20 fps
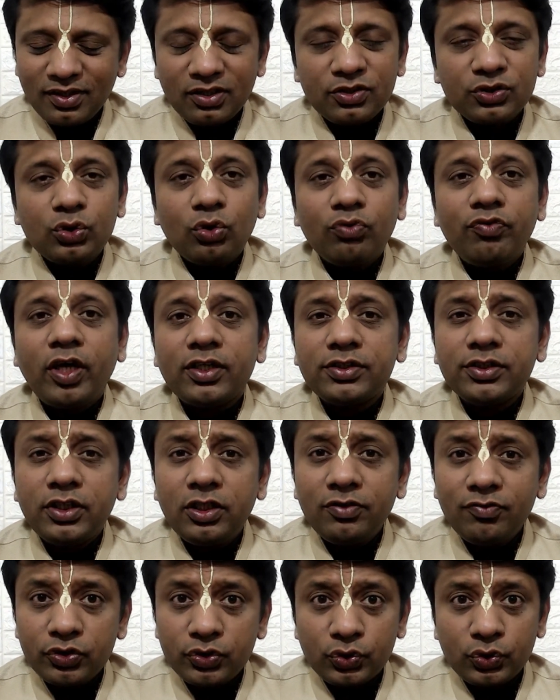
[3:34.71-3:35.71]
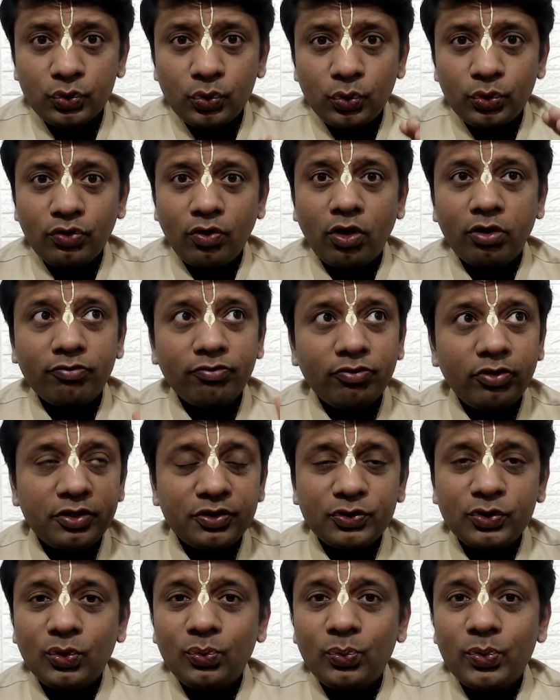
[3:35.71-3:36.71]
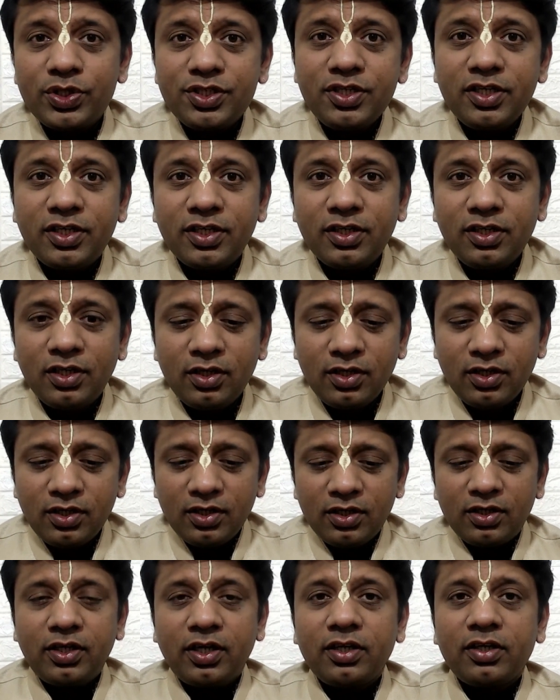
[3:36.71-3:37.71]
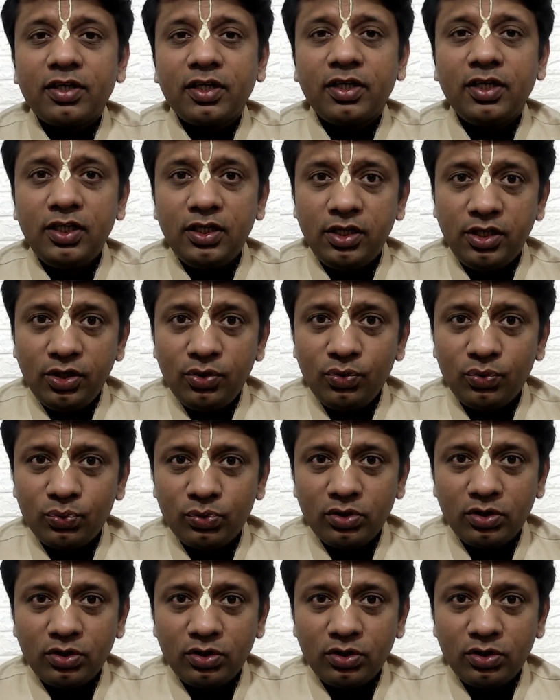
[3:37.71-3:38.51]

So Vyasadeva was so thoughtful and so visionary that he knew